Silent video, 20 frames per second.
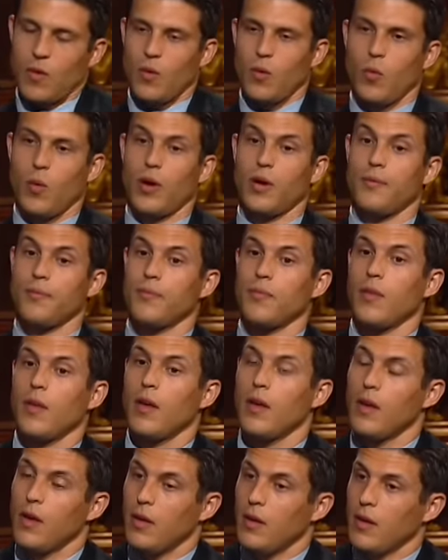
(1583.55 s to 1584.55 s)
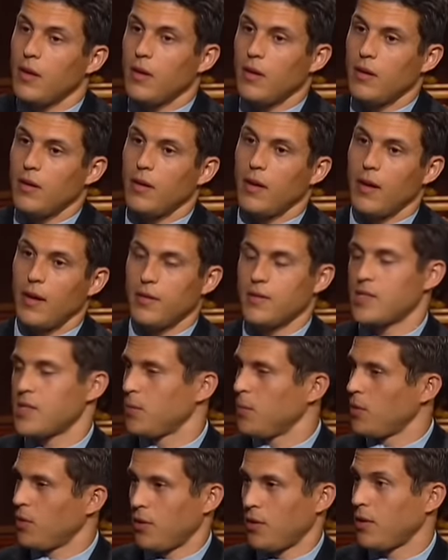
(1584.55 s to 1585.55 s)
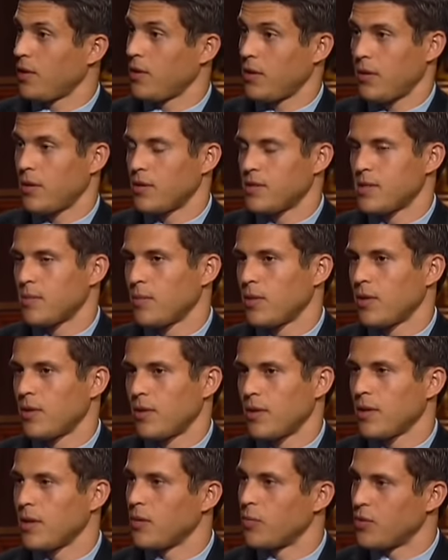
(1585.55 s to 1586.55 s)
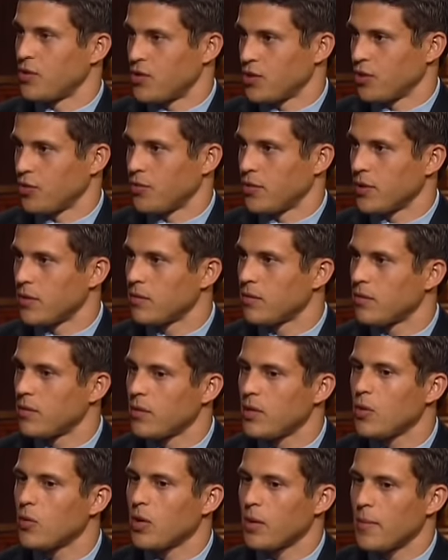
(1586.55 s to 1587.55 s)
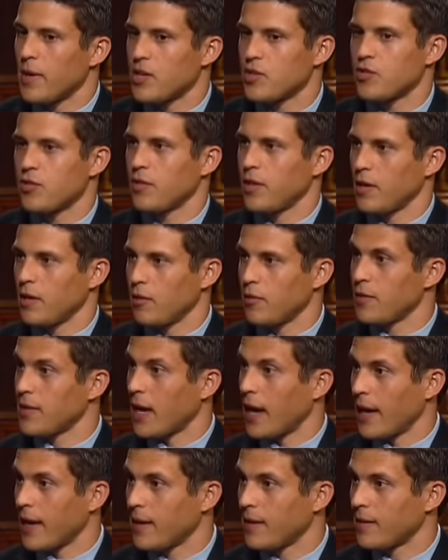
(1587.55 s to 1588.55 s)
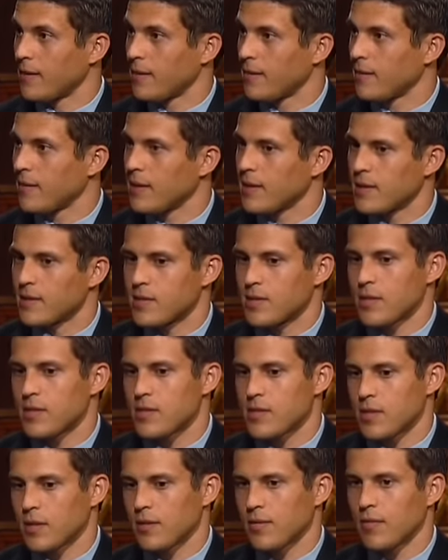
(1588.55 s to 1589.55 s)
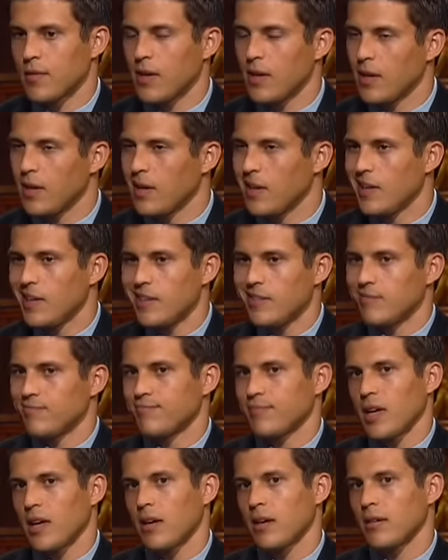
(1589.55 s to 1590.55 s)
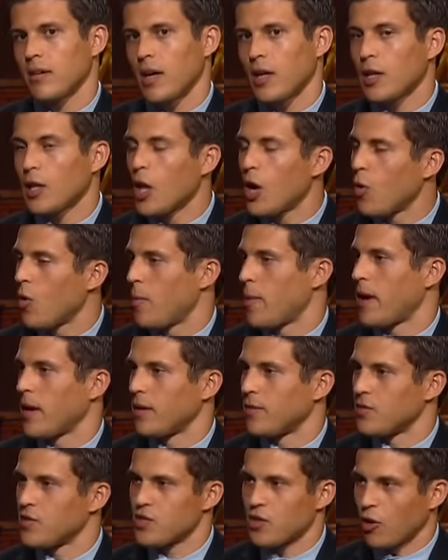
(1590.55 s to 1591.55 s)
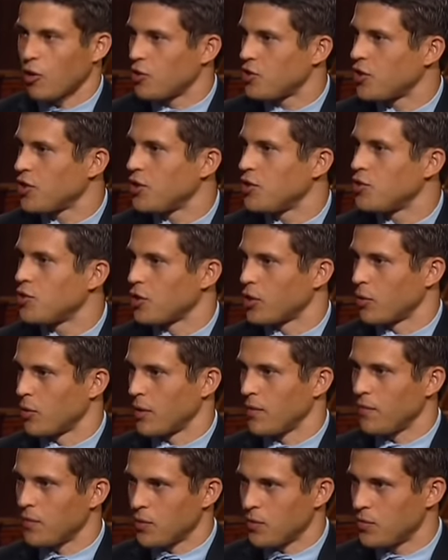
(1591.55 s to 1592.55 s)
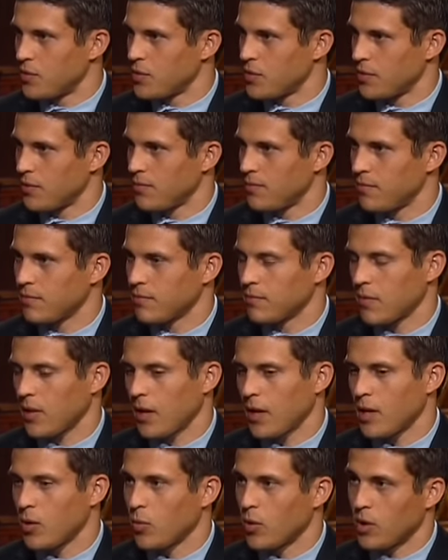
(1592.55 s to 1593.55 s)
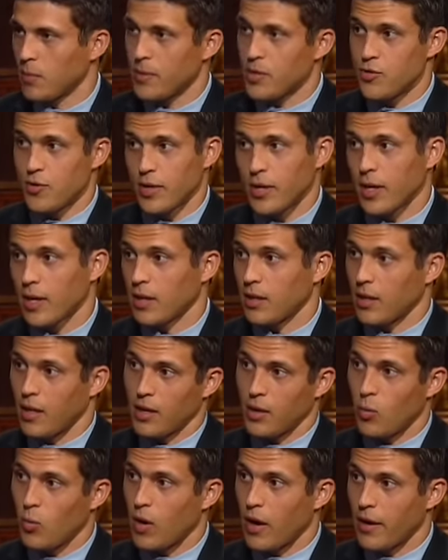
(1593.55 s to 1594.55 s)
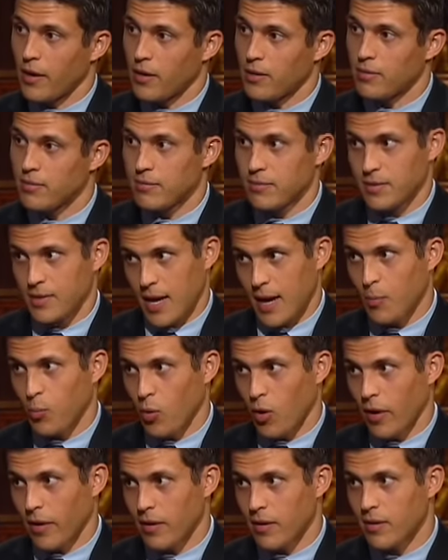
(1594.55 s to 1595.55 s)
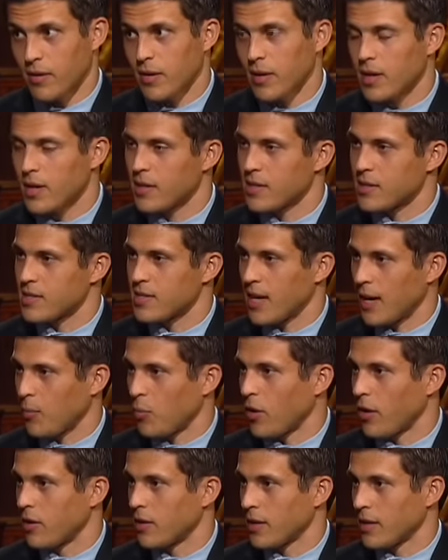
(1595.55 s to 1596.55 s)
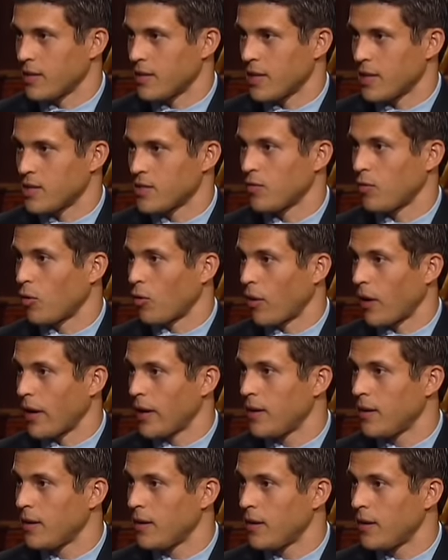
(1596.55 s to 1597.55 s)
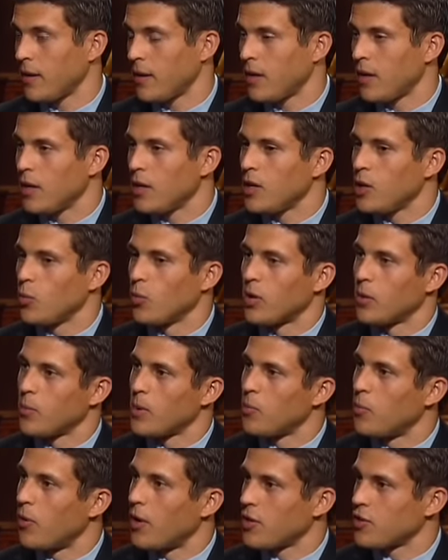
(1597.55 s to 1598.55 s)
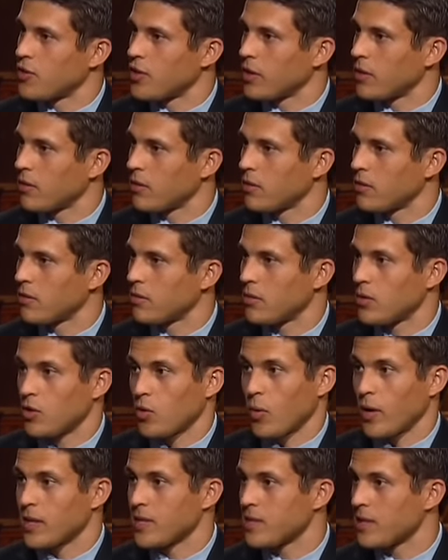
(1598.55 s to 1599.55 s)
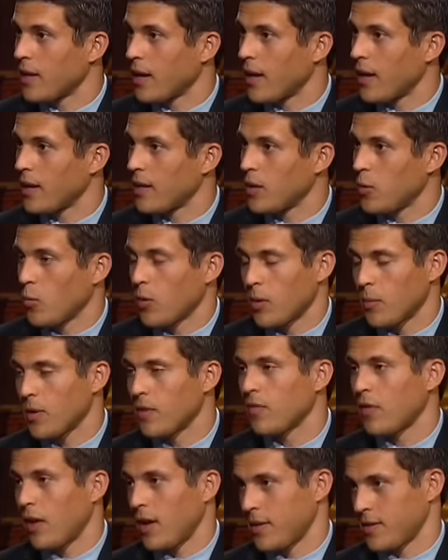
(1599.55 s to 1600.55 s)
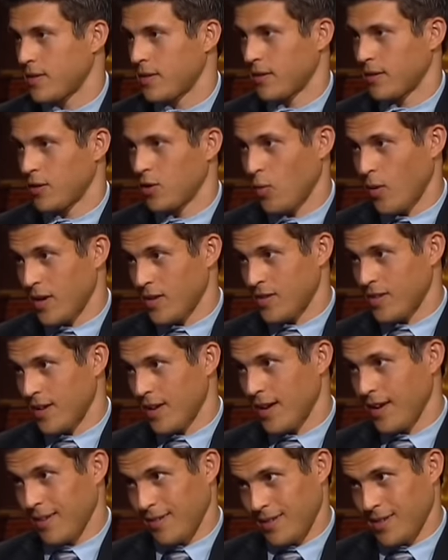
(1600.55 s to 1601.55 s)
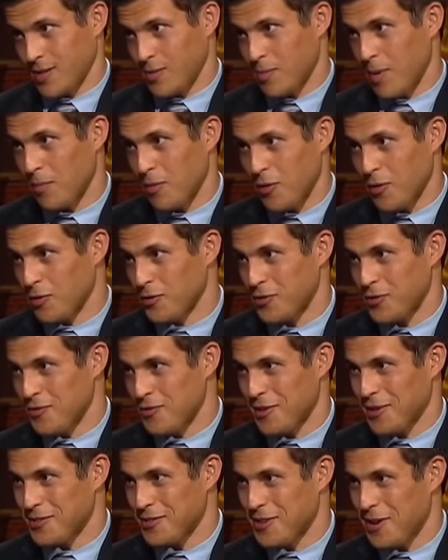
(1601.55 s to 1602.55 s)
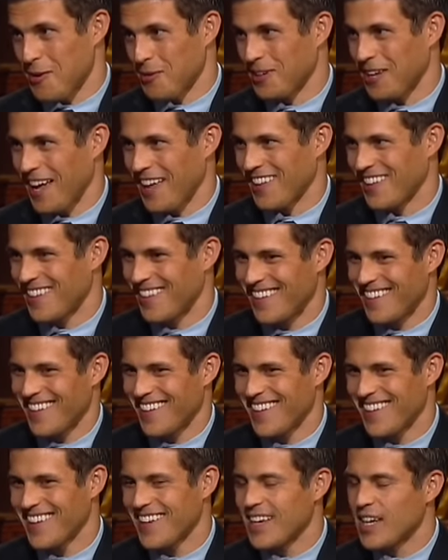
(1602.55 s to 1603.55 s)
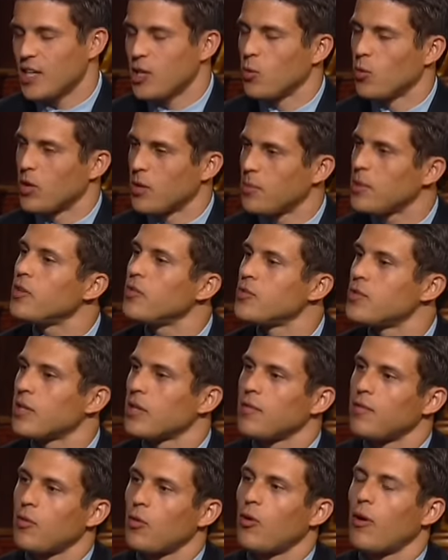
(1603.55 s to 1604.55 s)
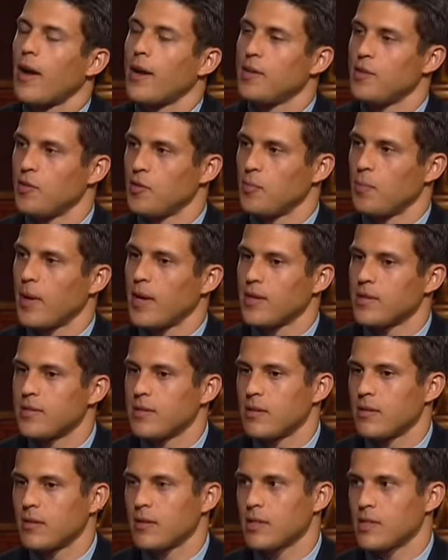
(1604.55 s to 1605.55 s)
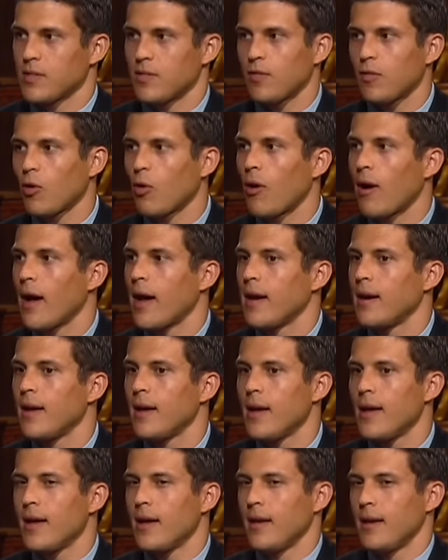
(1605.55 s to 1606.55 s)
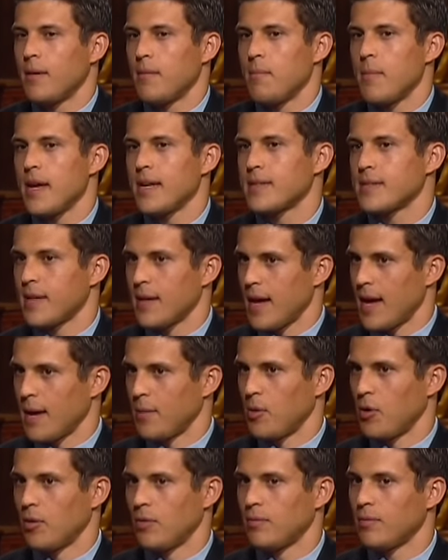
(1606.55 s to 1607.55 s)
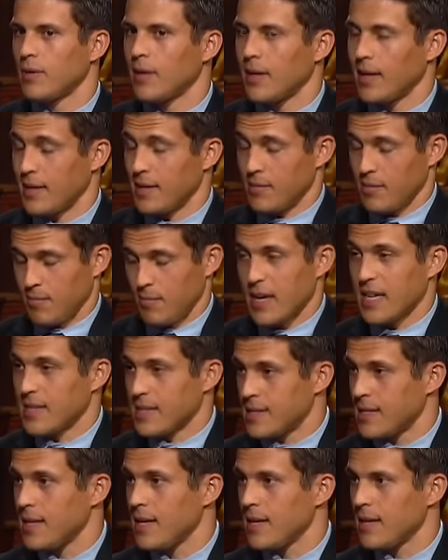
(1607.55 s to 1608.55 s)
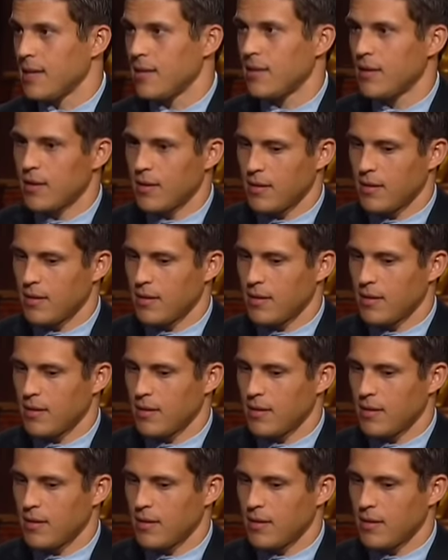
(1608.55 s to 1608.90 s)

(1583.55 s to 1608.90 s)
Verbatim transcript: Well, Similarly, similarly with children, you want to make sure that your diet consists of a low amount of starchy, sugary foods. Okay, you want to be drinking a lot of water, tap water, because tap water contains fluoride. Okay. You want to be brushing twice a day. You want to be flossing twice a day, because remember, those two things go together. Right. You want to be using a fluoride toothpaste, because fluoride makes enamel and makes teeth